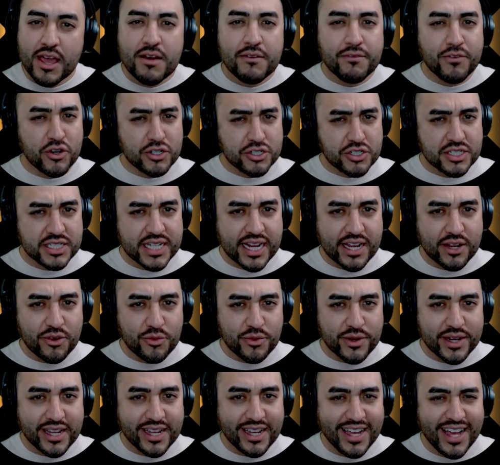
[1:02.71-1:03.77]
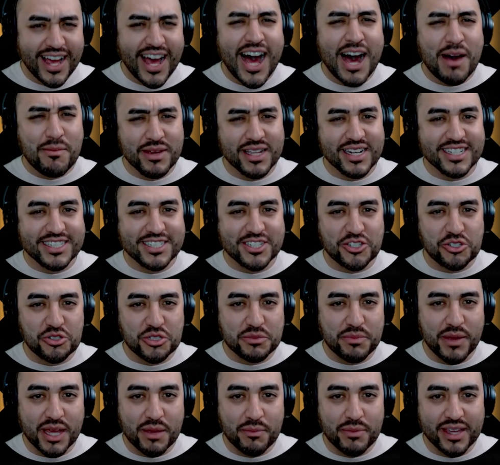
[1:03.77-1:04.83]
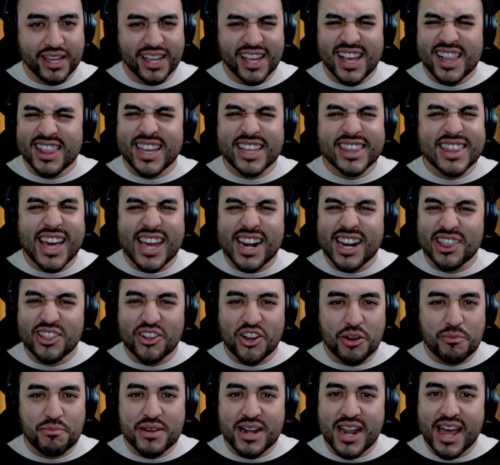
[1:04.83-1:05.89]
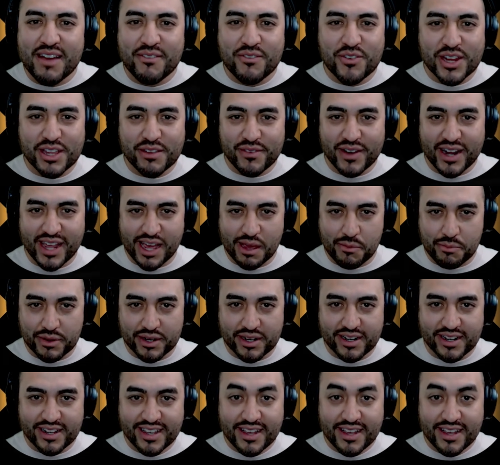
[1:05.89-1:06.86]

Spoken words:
First or second ring, I'm hitting snooze, baby. Like that alarm never even happened.